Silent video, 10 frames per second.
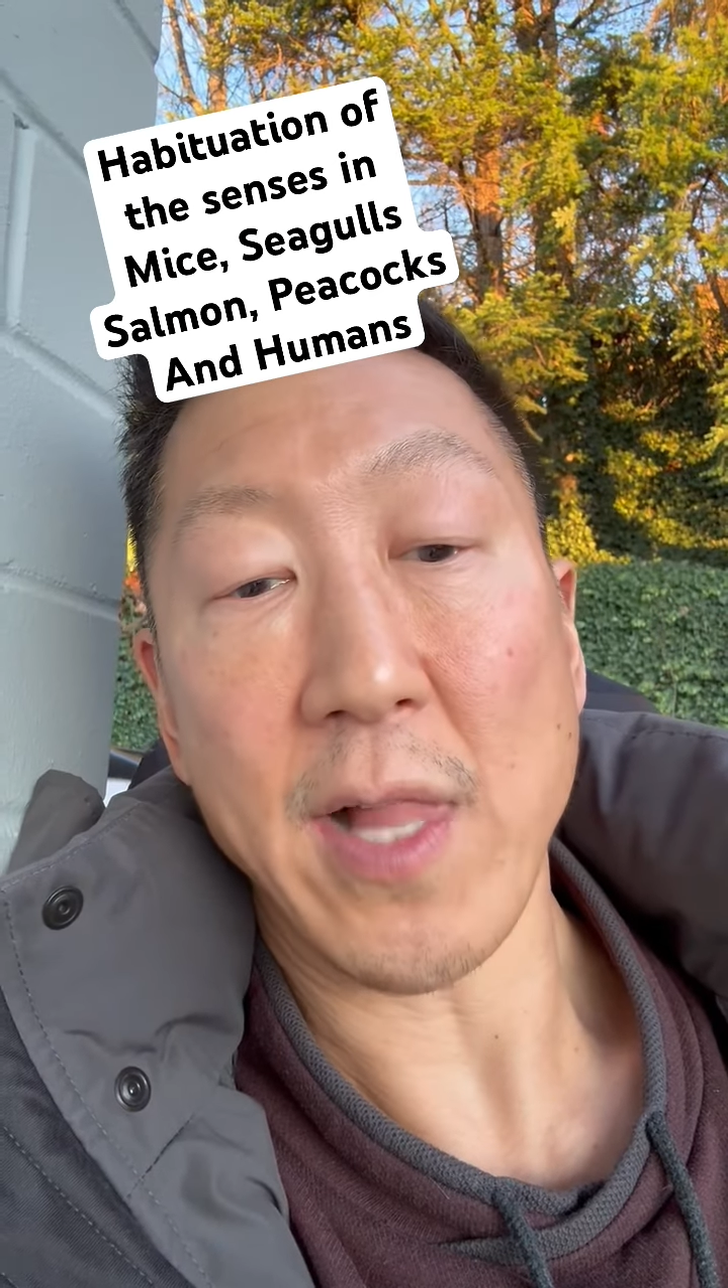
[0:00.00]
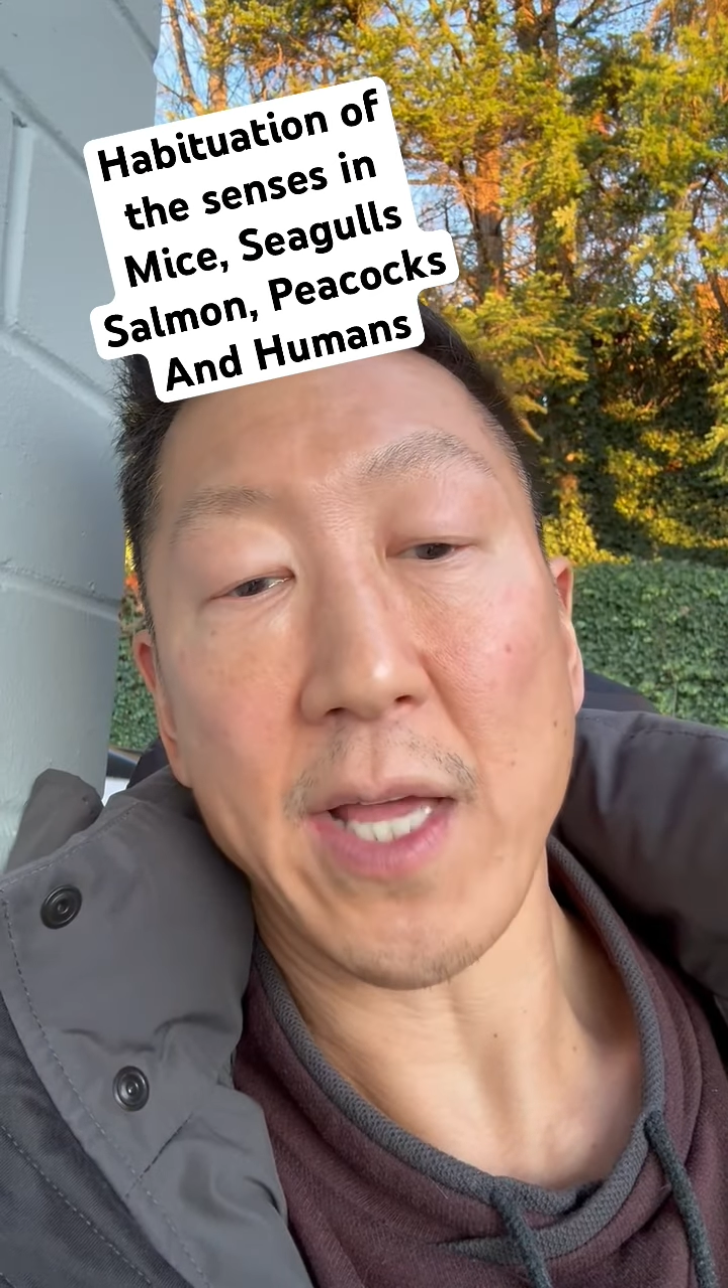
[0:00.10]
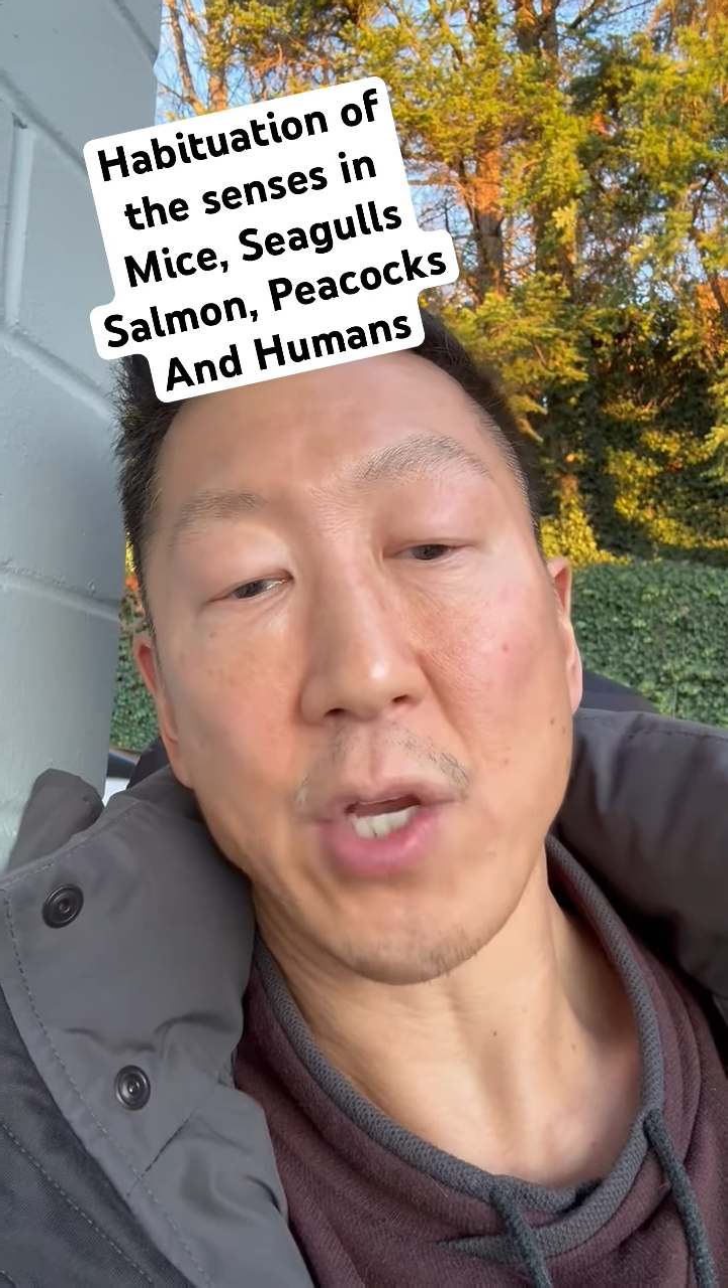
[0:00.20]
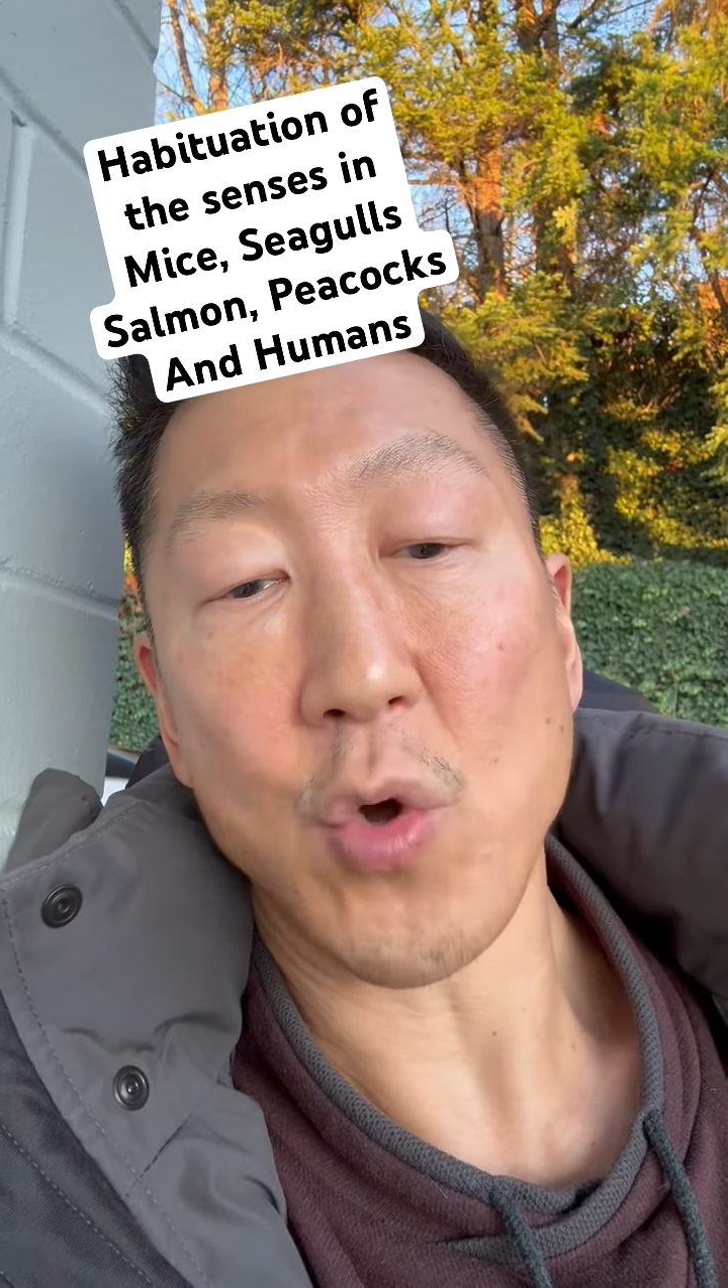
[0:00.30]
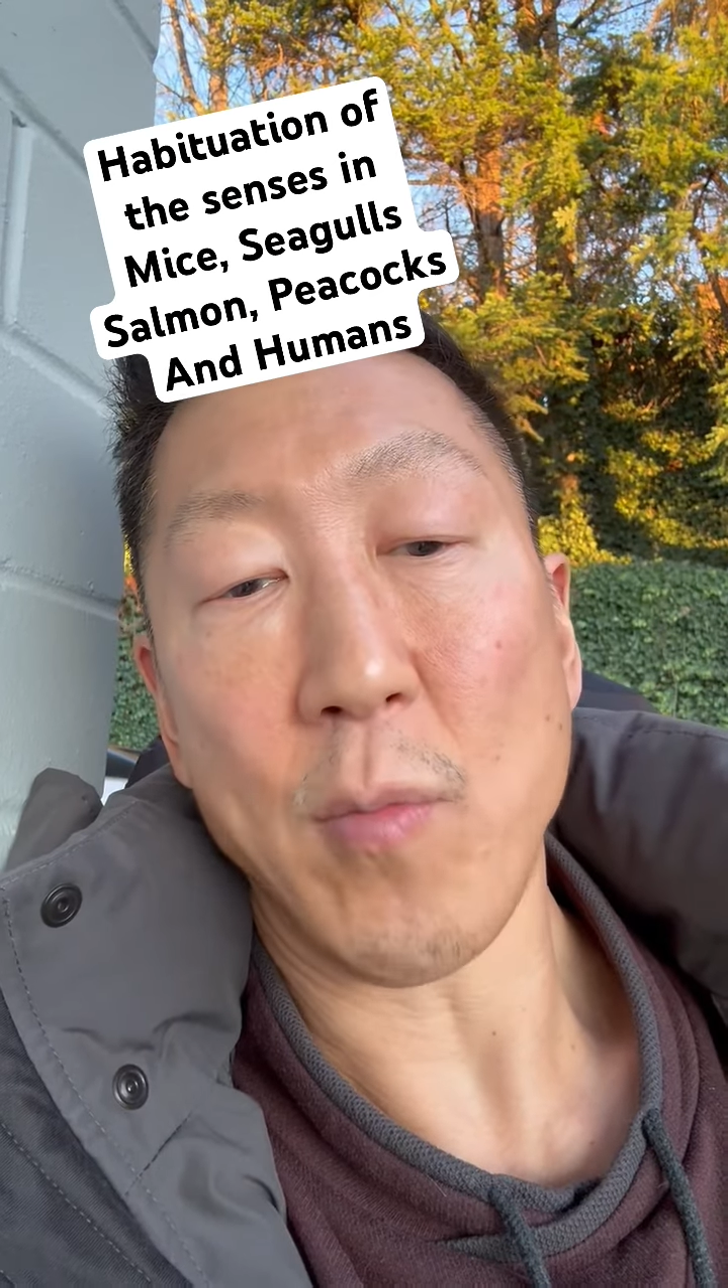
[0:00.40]

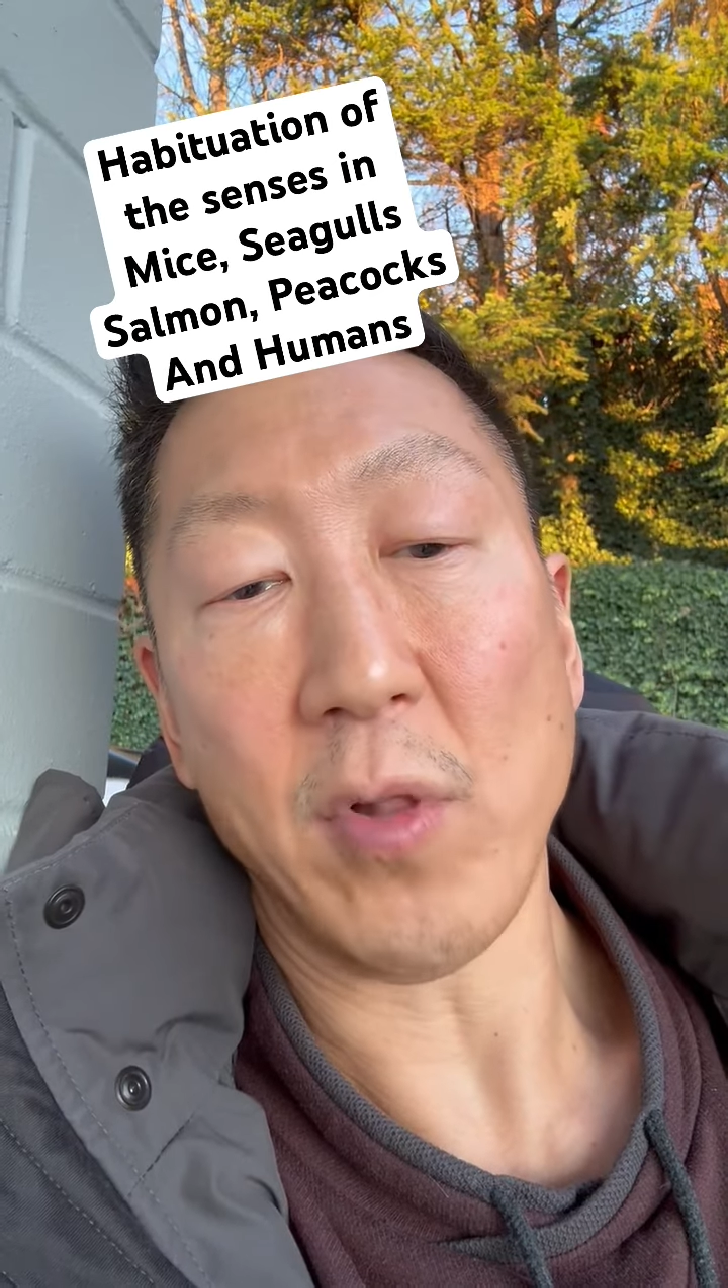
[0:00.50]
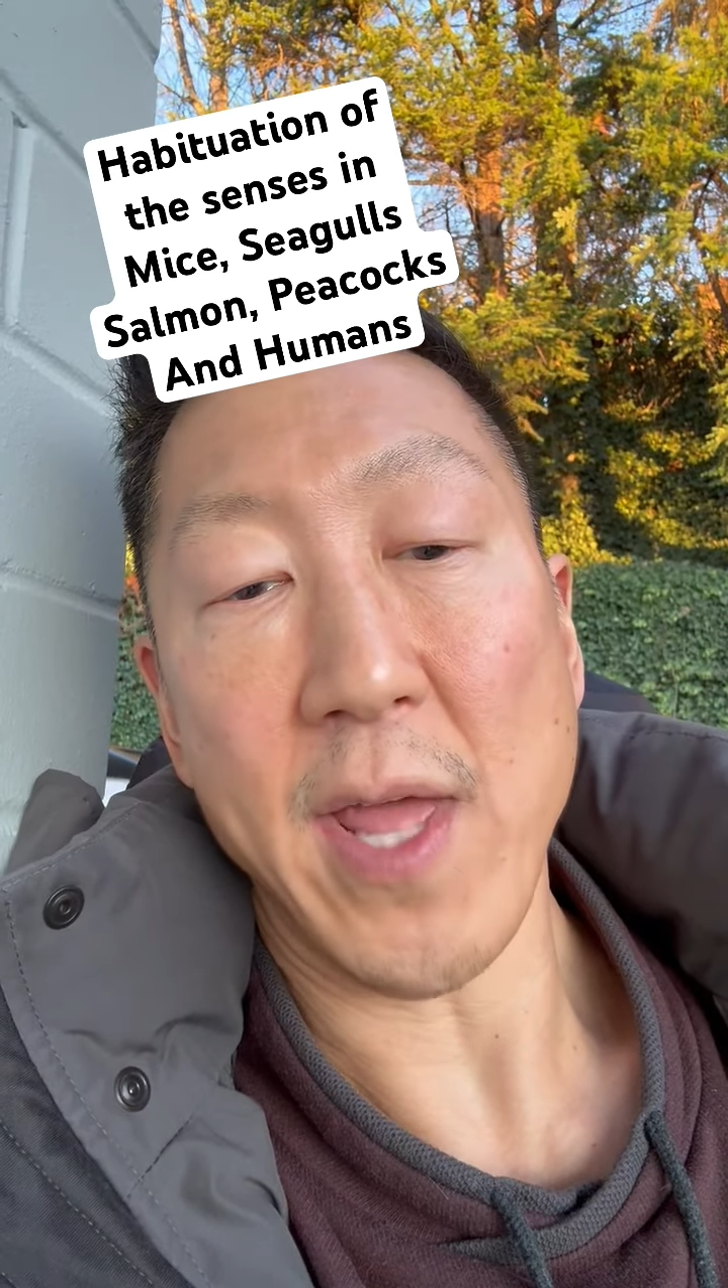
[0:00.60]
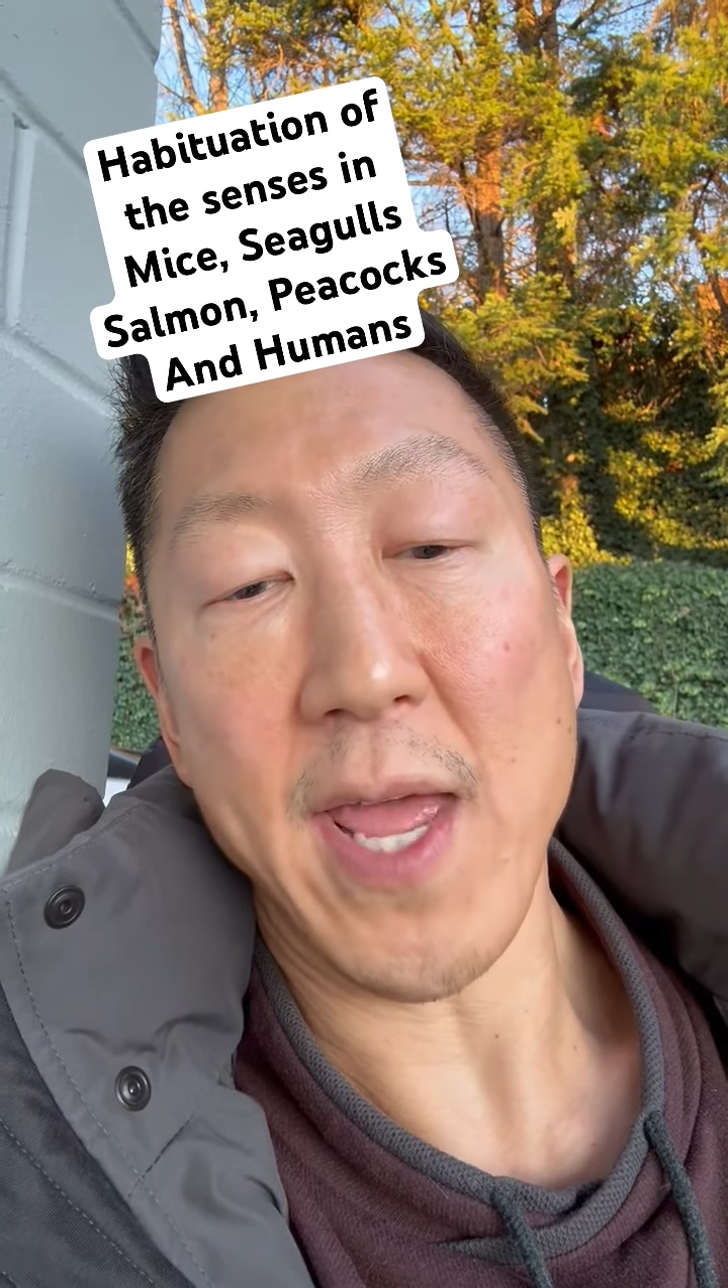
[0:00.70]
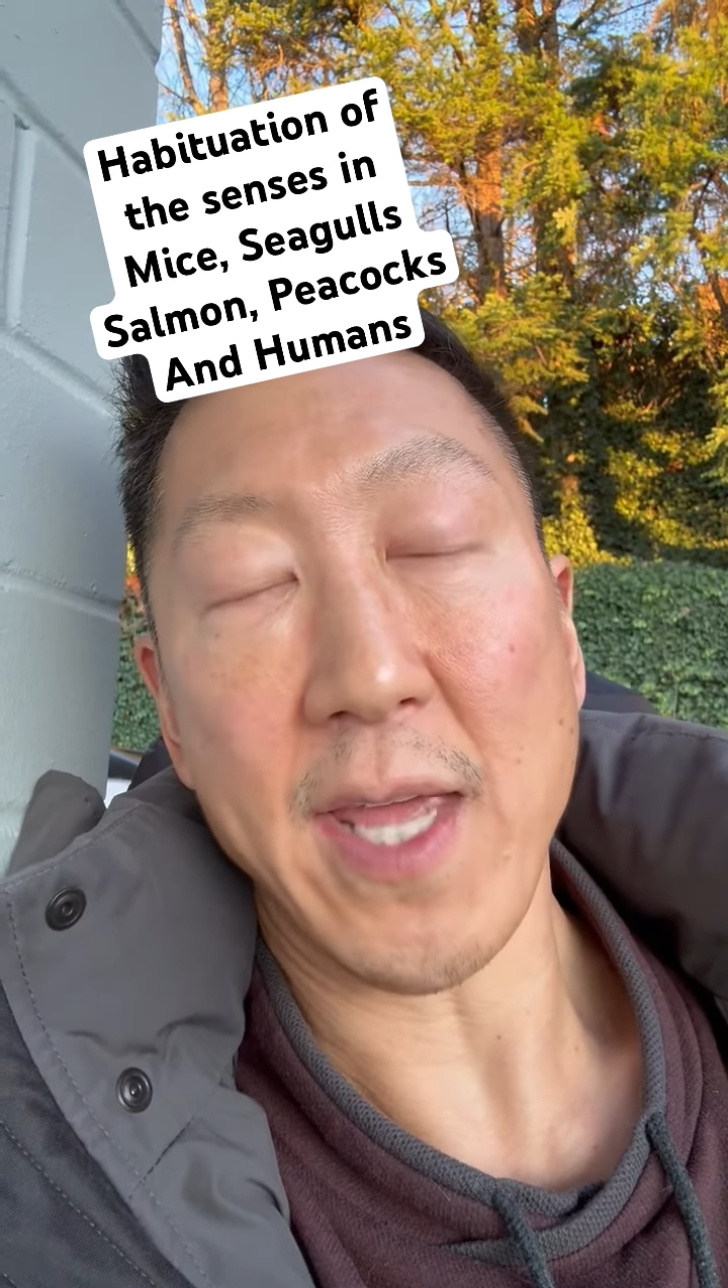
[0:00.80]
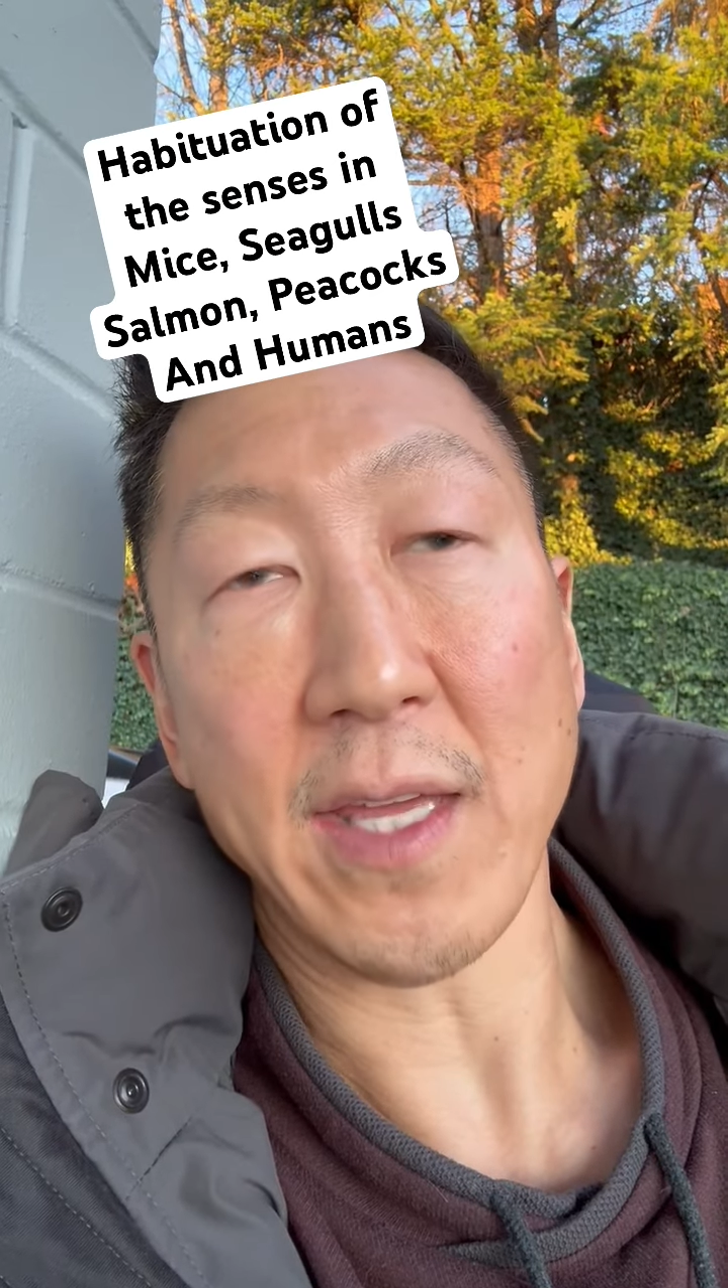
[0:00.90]
like a normal
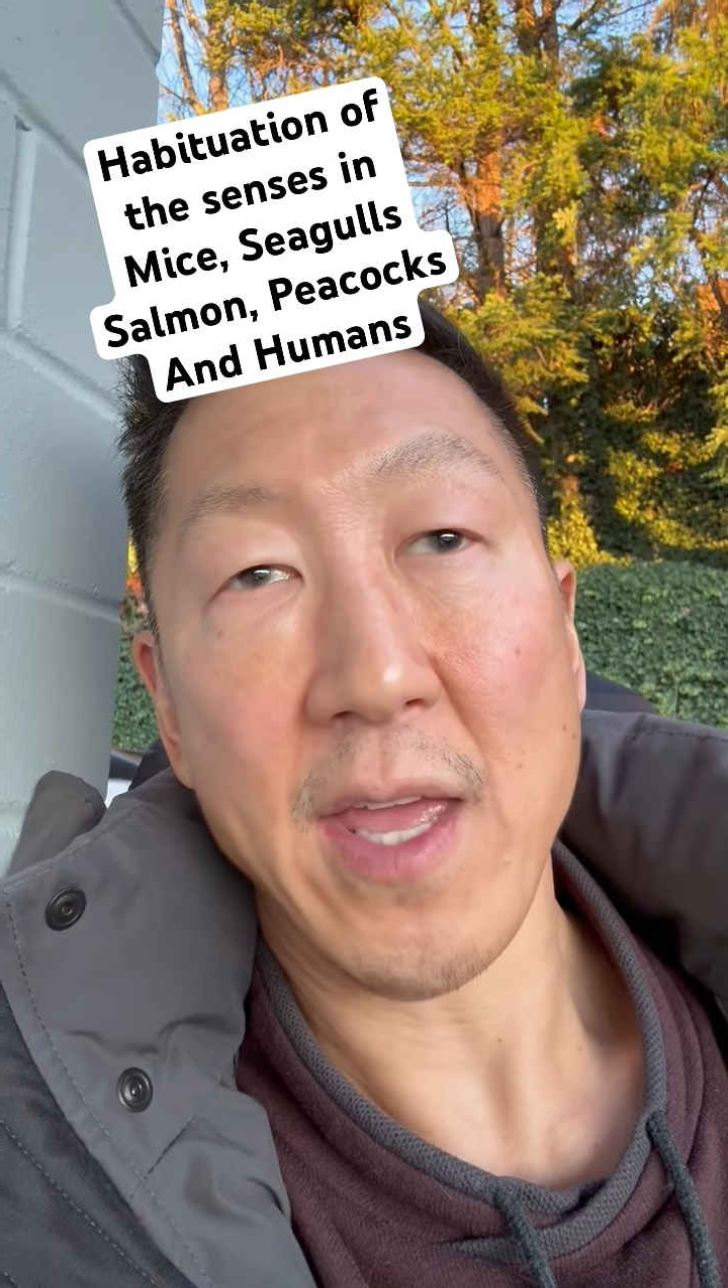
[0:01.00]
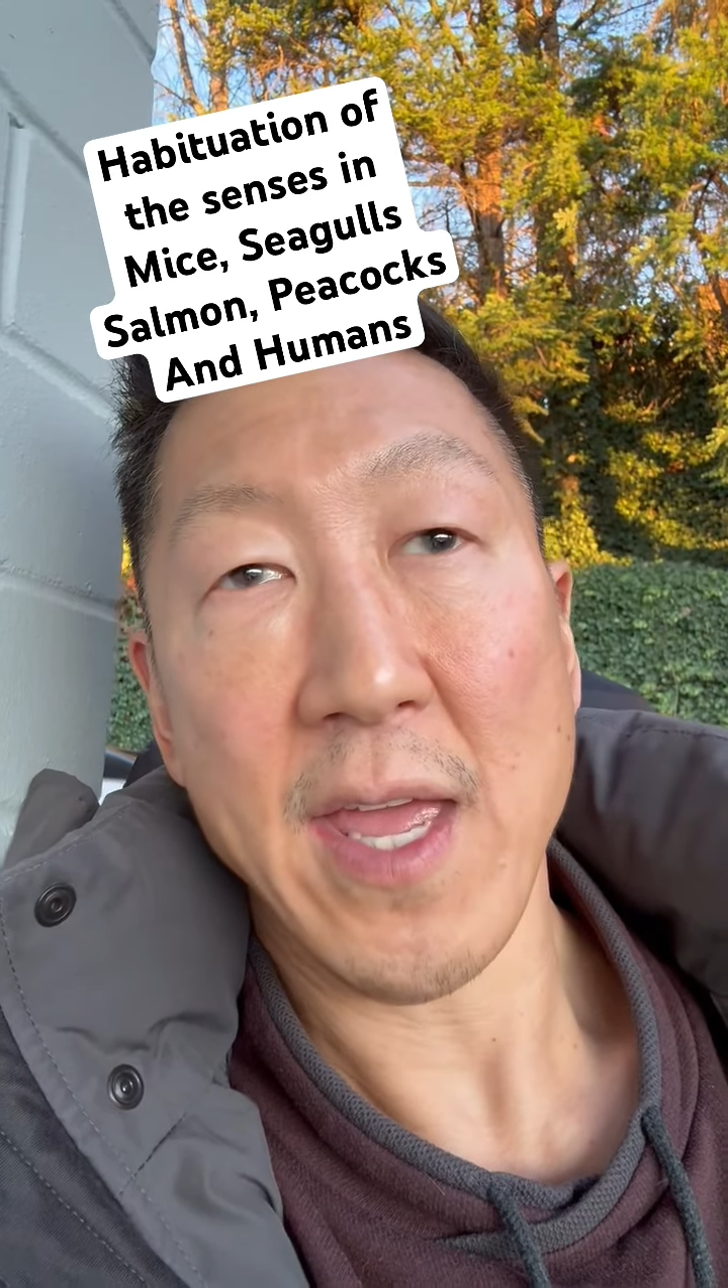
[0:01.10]
egg,